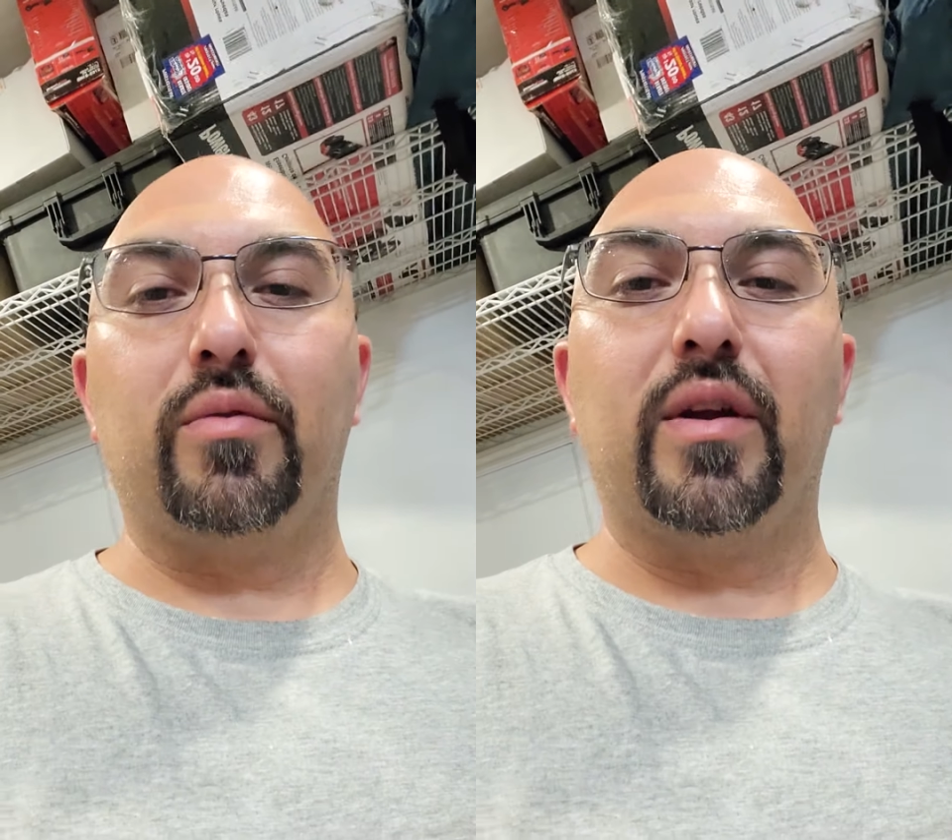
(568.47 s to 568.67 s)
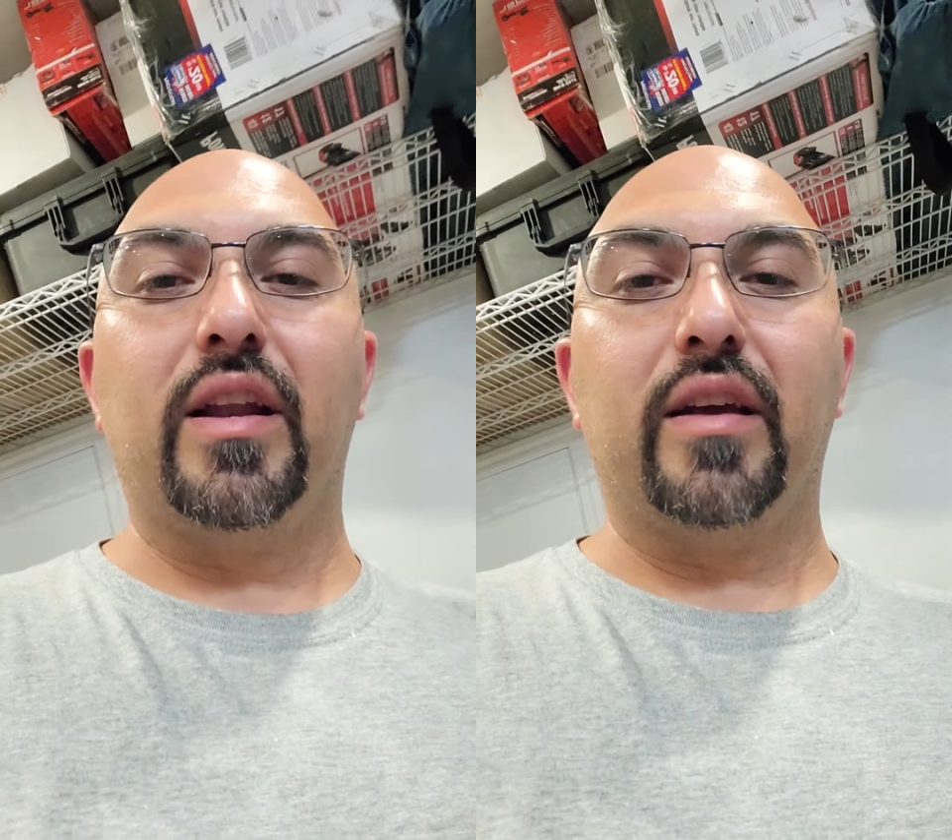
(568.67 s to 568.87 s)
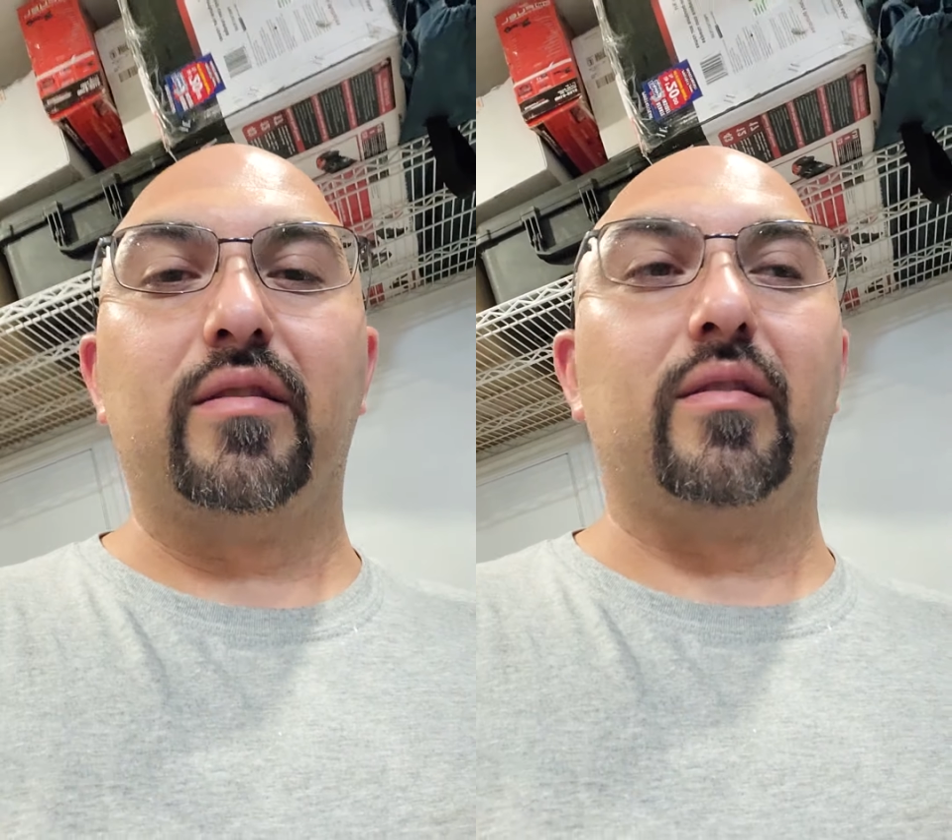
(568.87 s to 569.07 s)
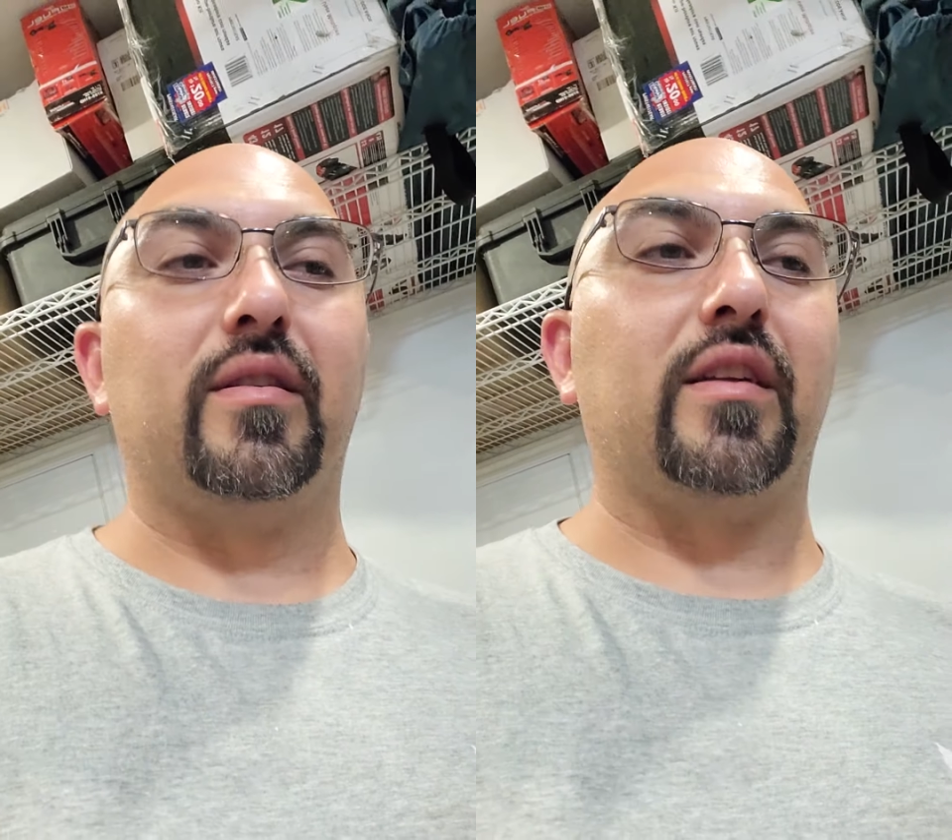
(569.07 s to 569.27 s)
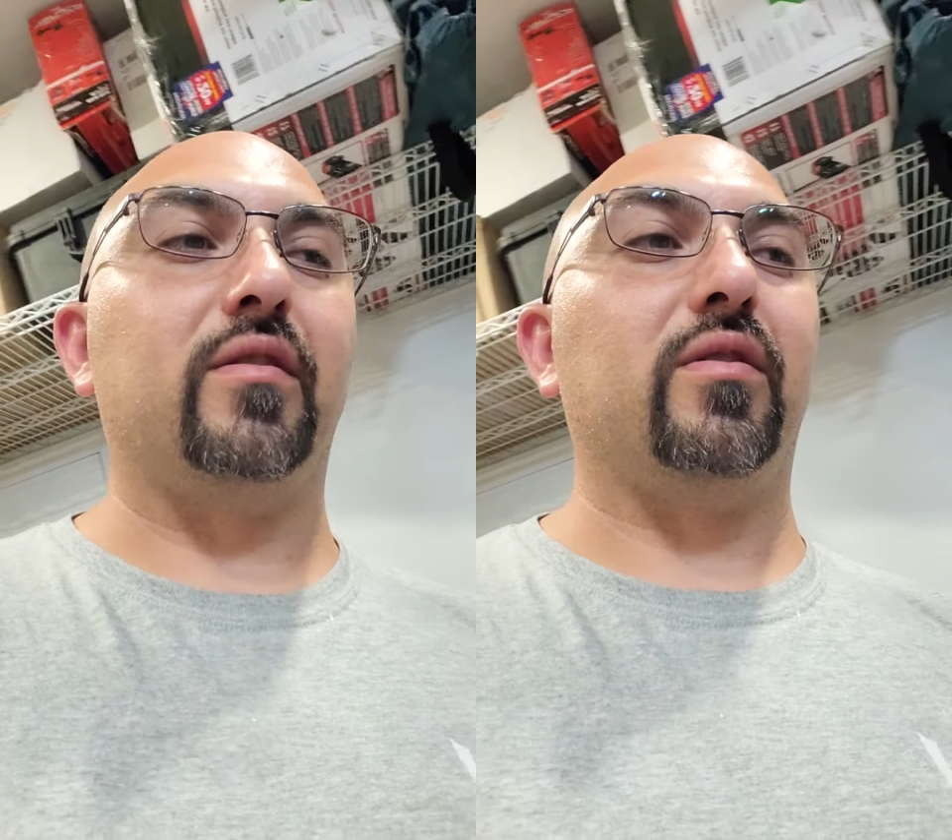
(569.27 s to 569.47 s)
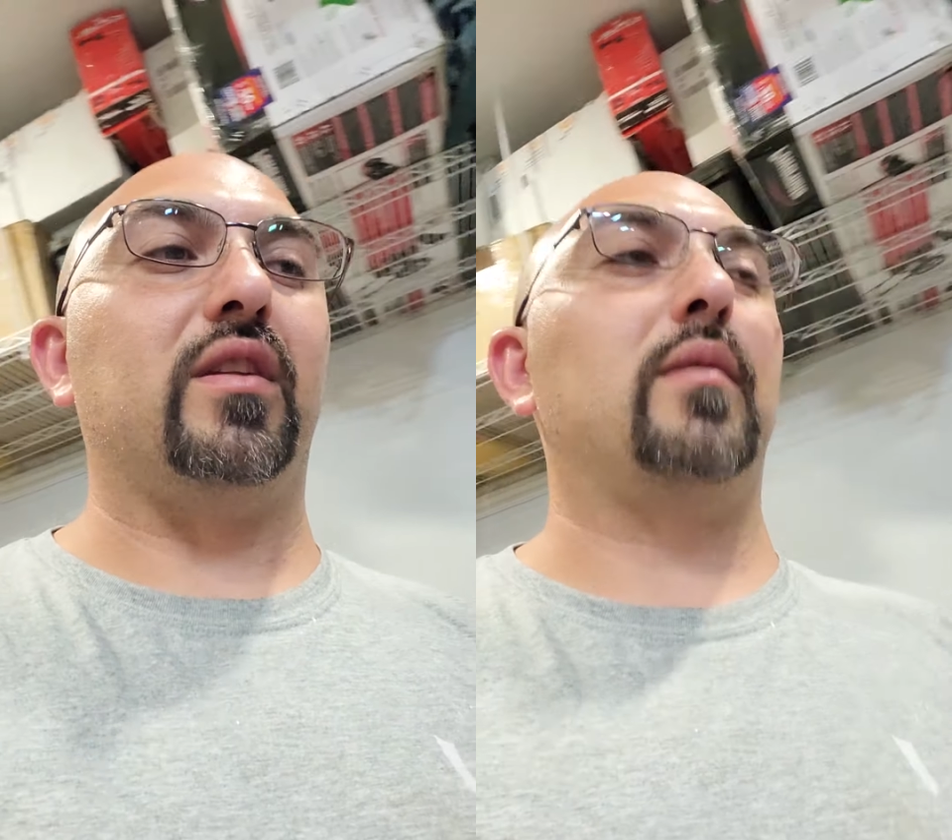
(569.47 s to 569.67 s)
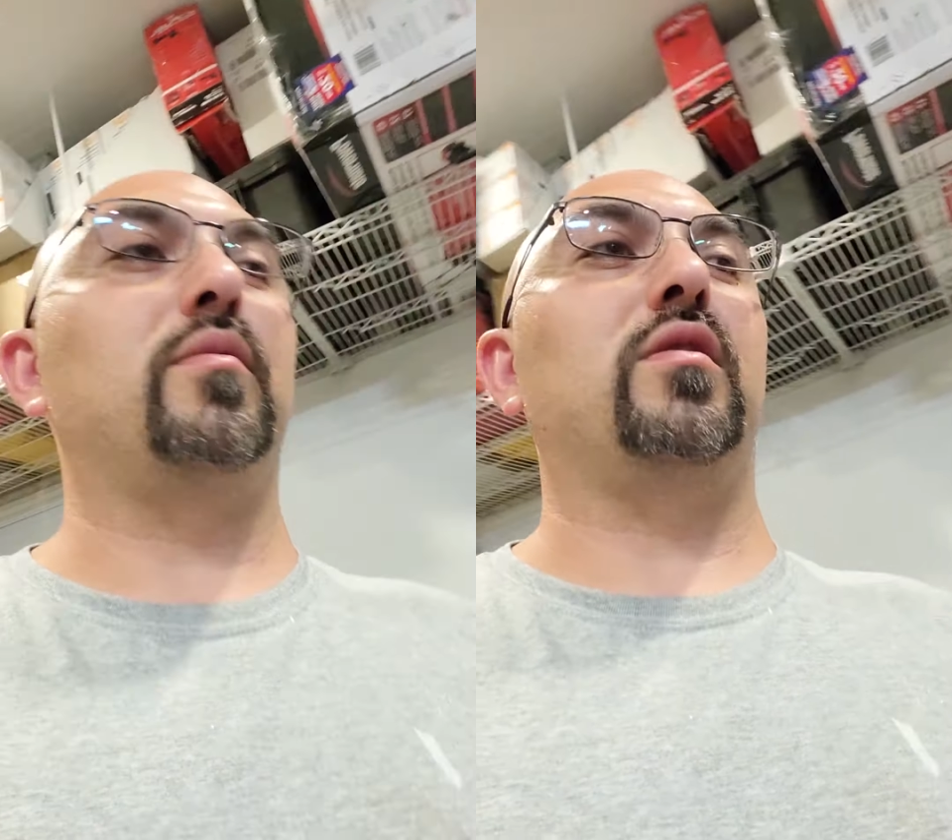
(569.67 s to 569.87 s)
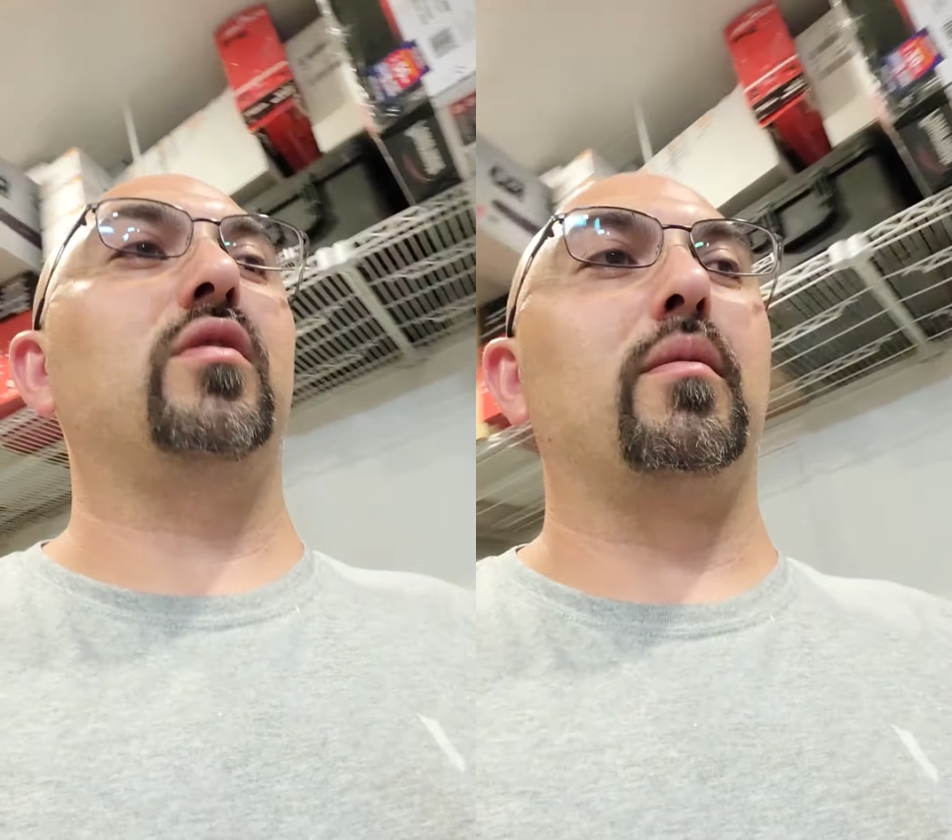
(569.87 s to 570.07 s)
red X's next to your
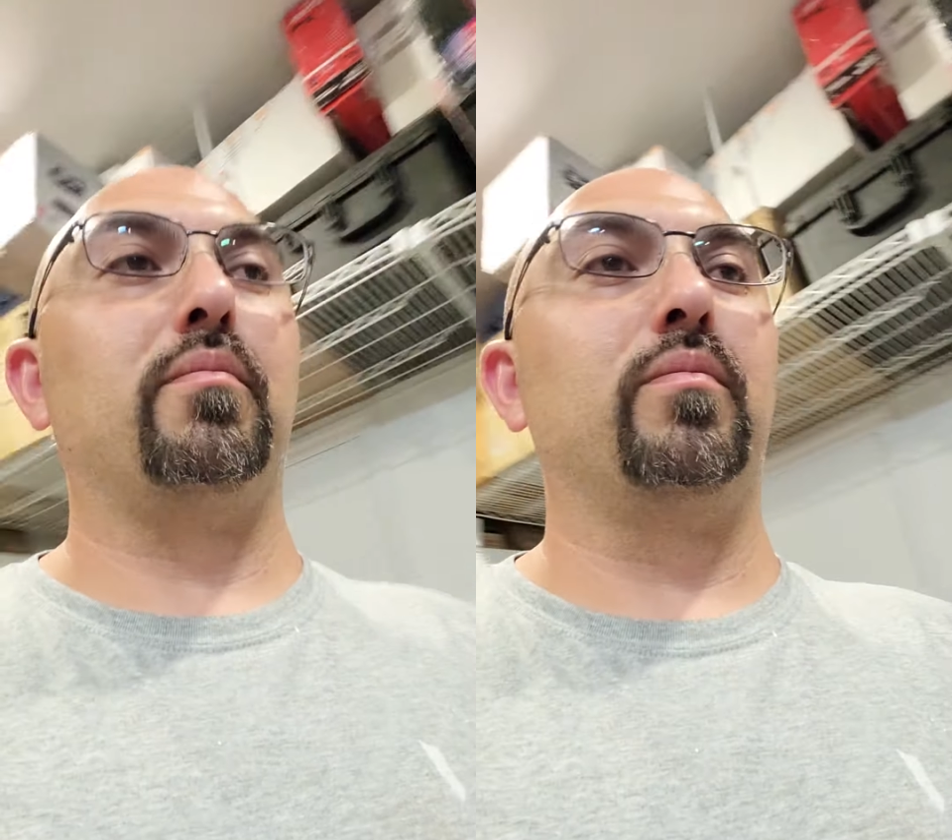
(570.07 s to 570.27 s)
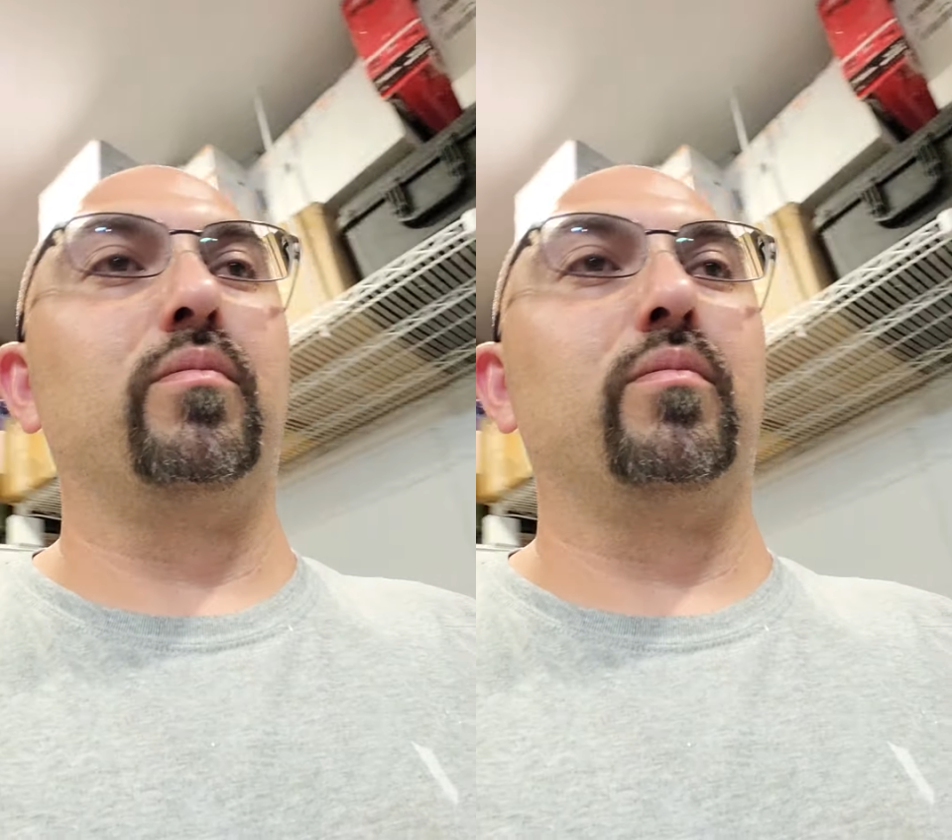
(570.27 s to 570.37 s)
name and you get,